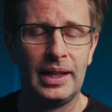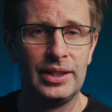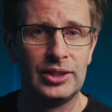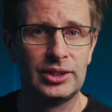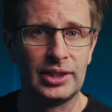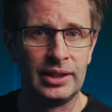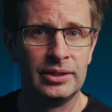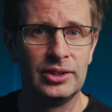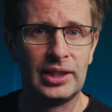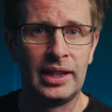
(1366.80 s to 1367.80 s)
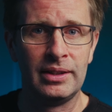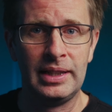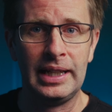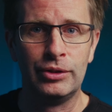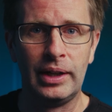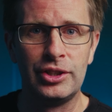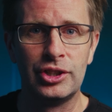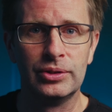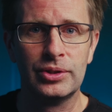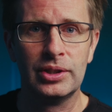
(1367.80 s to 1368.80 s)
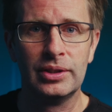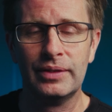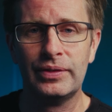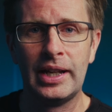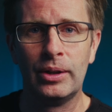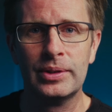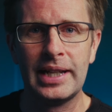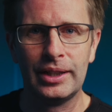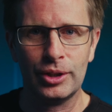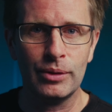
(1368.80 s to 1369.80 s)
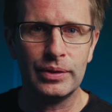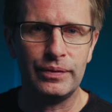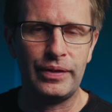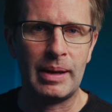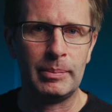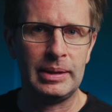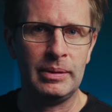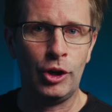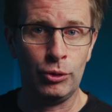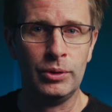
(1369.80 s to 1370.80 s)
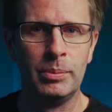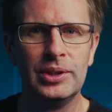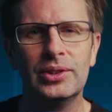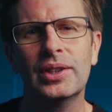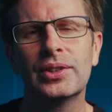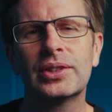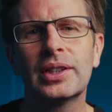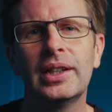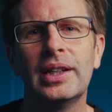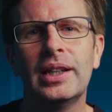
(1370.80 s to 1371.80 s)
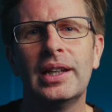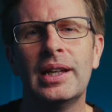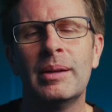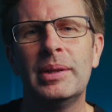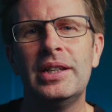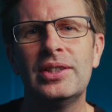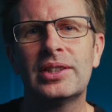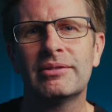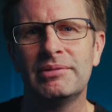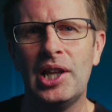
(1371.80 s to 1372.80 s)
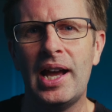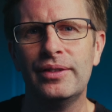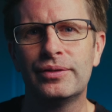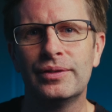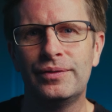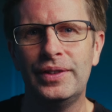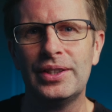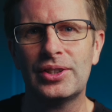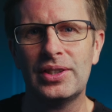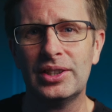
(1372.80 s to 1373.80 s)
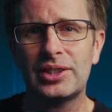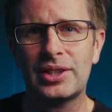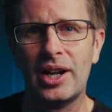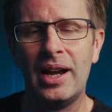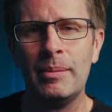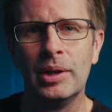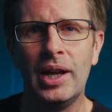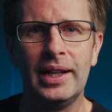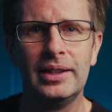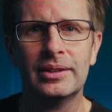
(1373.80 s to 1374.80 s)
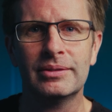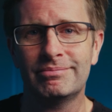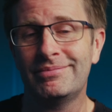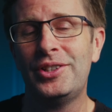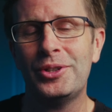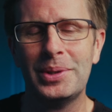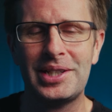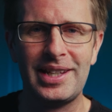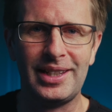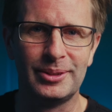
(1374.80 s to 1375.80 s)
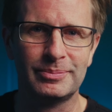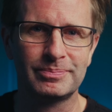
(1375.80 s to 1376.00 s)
His sons and their grandchildren have now taken over the family owned business. But his life fits this timeline to a T.